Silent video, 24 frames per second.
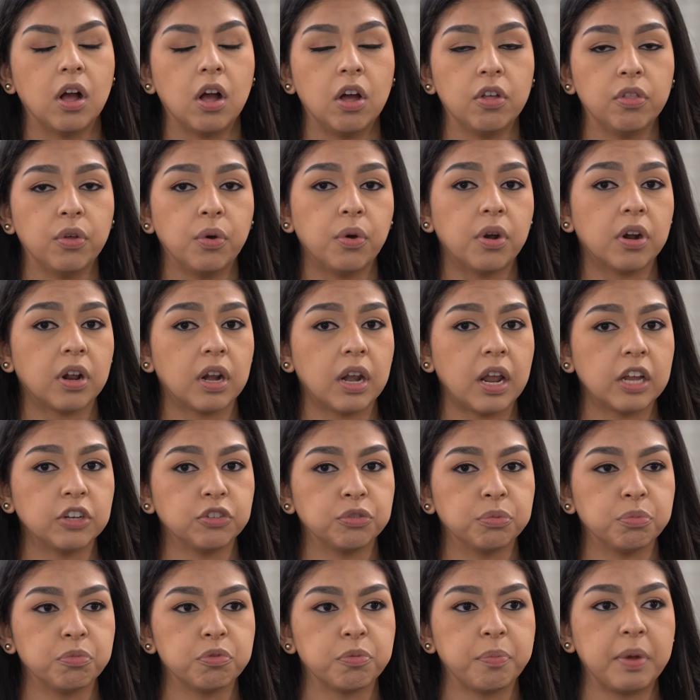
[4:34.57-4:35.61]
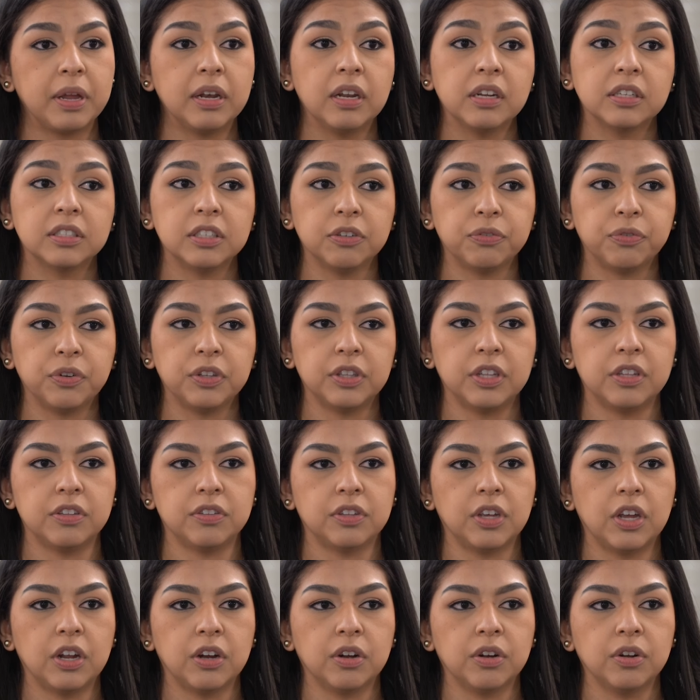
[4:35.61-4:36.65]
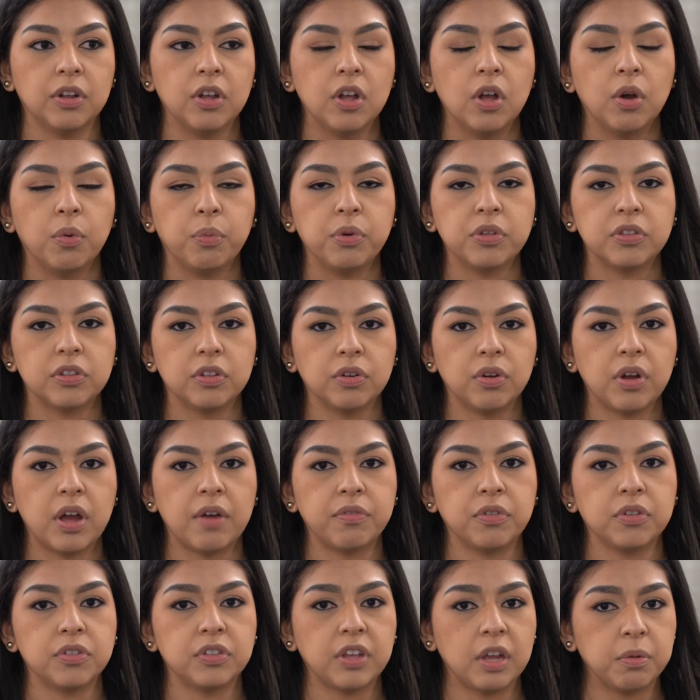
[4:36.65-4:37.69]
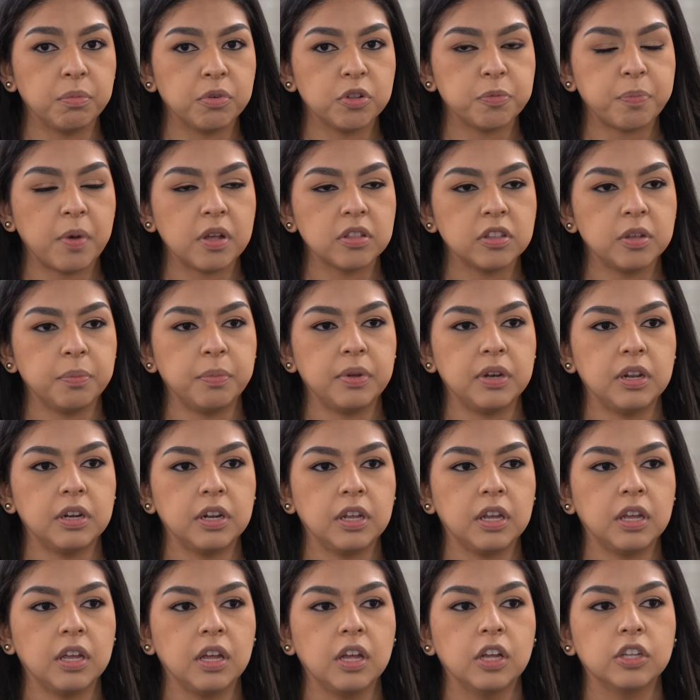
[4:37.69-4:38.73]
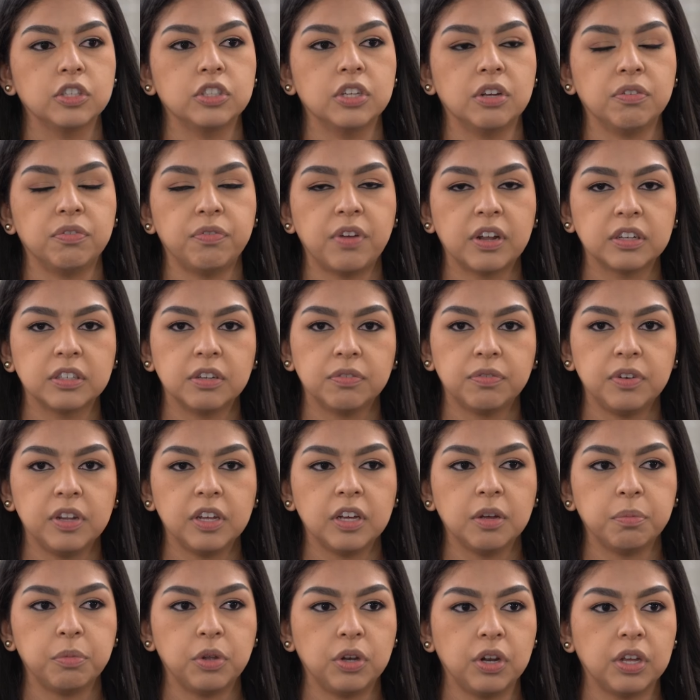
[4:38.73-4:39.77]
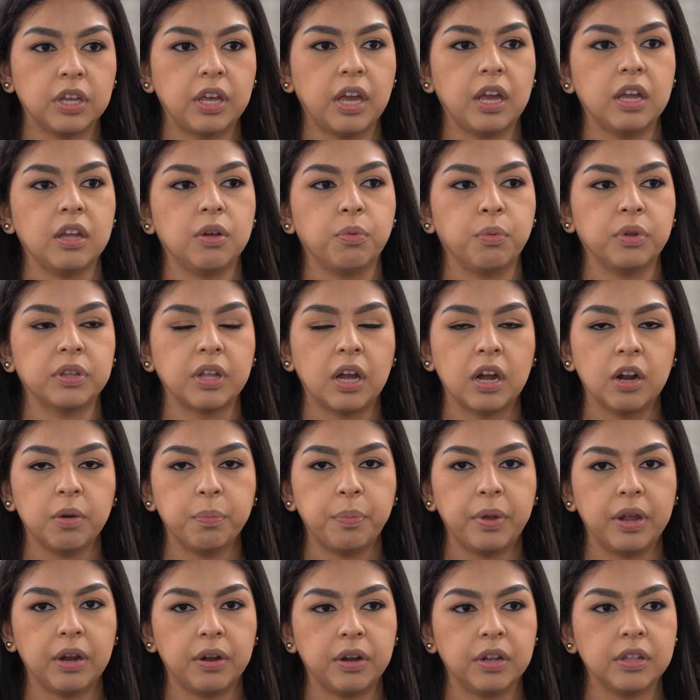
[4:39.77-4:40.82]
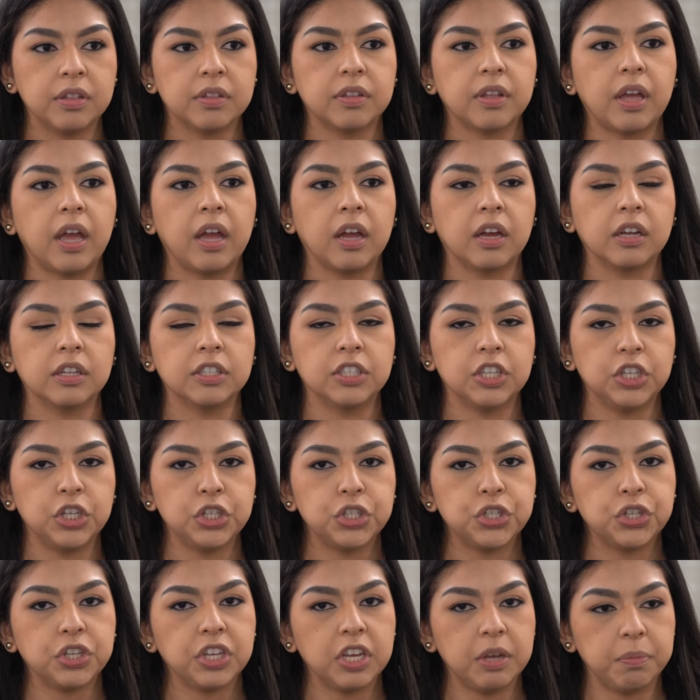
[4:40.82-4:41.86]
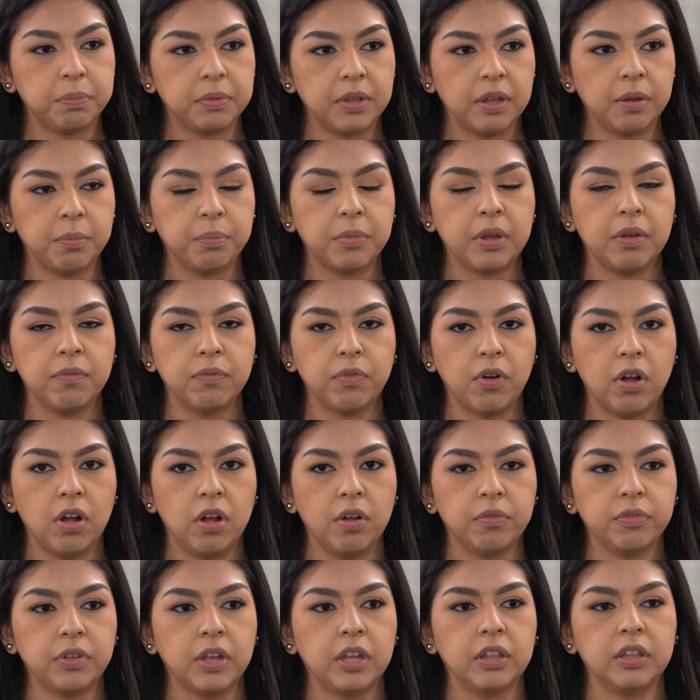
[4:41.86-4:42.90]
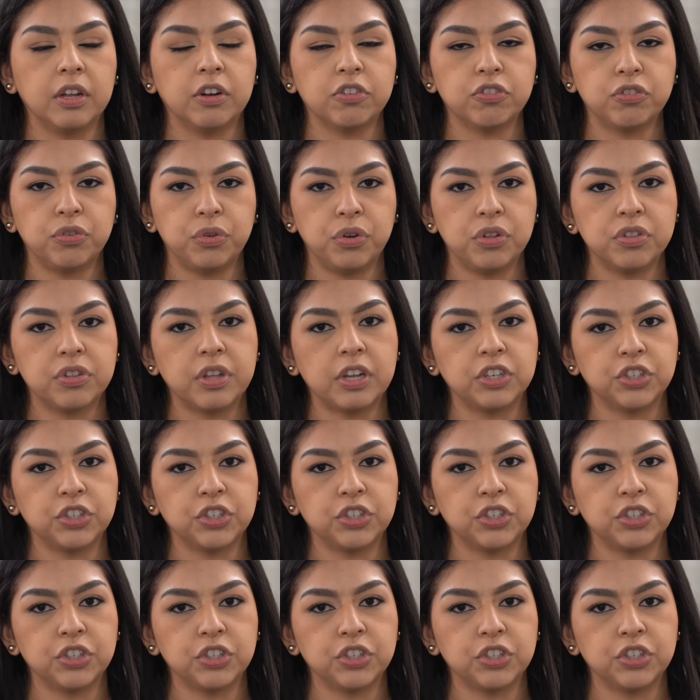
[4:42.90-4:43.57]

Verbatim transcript: Although our classrooms may look different this year, we still have the same responsibility to effectively communicate with our parents and continue to keep them involved in their students'